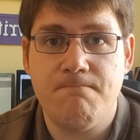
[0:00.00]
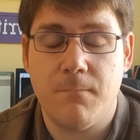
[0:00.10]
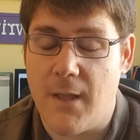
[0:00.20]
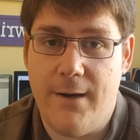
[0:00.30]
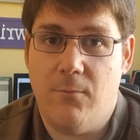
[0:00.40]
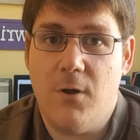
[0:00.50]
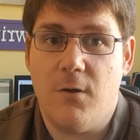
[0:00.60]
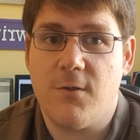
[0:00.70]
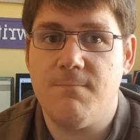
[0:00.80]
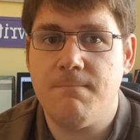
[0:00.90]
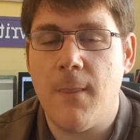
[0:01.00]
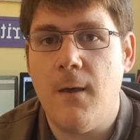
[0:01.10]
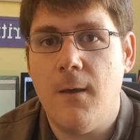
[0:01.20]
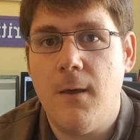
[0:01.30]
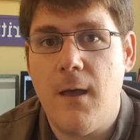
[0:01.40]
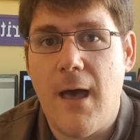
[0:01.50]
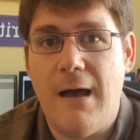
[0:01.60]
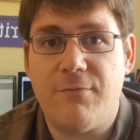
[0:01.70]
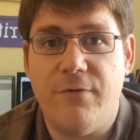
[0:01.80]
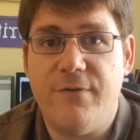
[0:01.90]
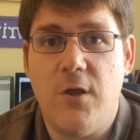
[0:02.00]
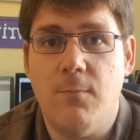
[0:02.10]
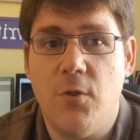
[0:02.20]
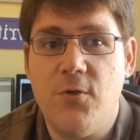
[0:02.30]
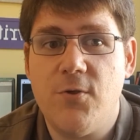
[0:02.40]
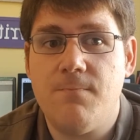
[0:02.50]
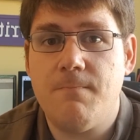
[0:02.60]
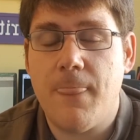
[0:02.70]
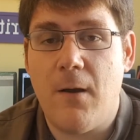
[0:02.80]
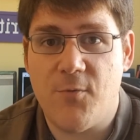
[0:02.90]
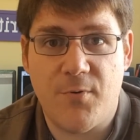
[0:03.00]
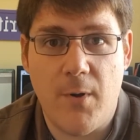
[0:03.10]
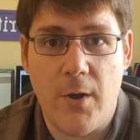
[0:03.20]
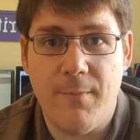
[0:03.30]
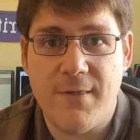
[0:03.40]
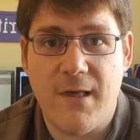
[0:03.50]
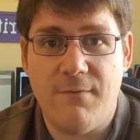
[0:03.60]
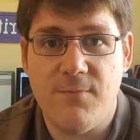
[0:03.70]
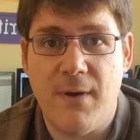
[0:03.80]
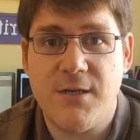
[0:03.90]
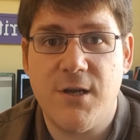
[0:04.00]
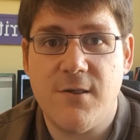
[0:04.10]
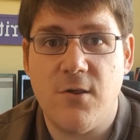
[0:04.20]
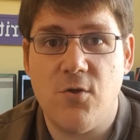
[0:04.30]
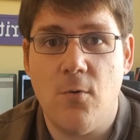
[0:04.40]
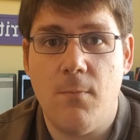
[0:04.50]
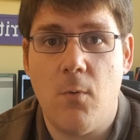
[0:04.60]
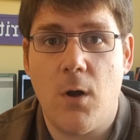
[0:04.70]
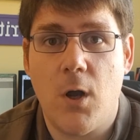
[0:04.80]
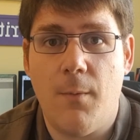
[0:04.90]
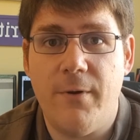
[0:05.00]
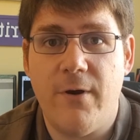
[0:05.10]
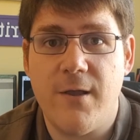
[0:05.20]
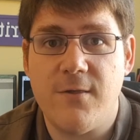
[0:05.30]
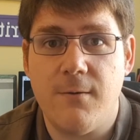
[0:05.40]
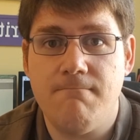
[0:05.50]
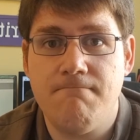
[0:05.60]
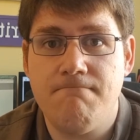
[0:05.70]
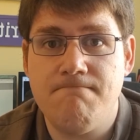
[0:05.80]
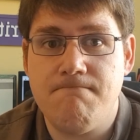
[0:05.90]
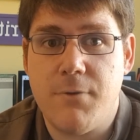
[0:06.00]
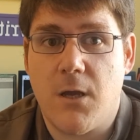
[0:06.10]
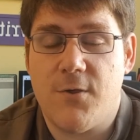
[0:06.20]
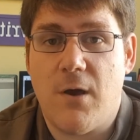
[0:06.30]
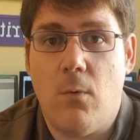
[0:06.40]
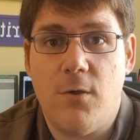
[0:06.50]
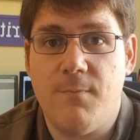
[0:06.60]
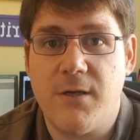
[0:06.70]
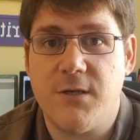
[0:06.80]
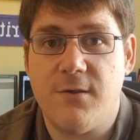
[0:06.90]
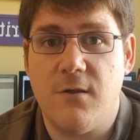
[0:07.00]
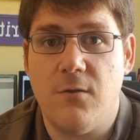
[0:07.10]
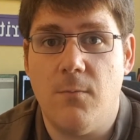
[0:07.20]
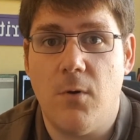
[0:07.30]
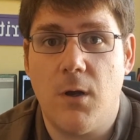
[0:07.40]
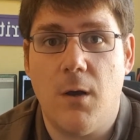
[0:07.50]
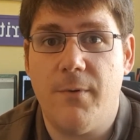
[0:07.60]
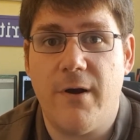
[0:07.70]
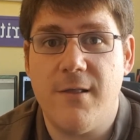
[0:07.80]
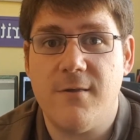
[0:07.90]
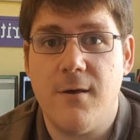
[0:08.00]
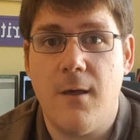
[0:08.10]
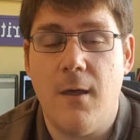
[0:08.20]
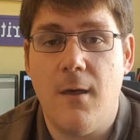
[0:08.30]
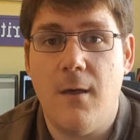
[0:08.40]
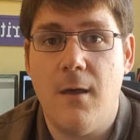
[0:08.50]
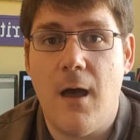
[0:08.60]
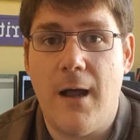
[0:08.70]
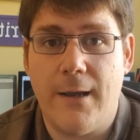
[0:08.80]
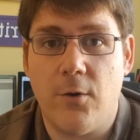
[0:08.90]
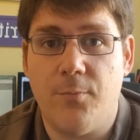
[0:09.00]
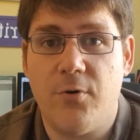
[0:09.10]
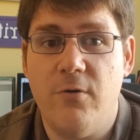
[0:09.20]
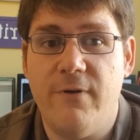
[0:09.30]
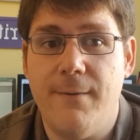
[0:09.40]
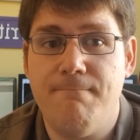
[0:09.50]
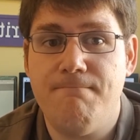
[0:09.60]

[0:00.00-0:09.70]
And it worked. After a few months, I was promoting myself as Manchester's #1 copywriter because I was Manchester's #1 copywriter and I could prove it.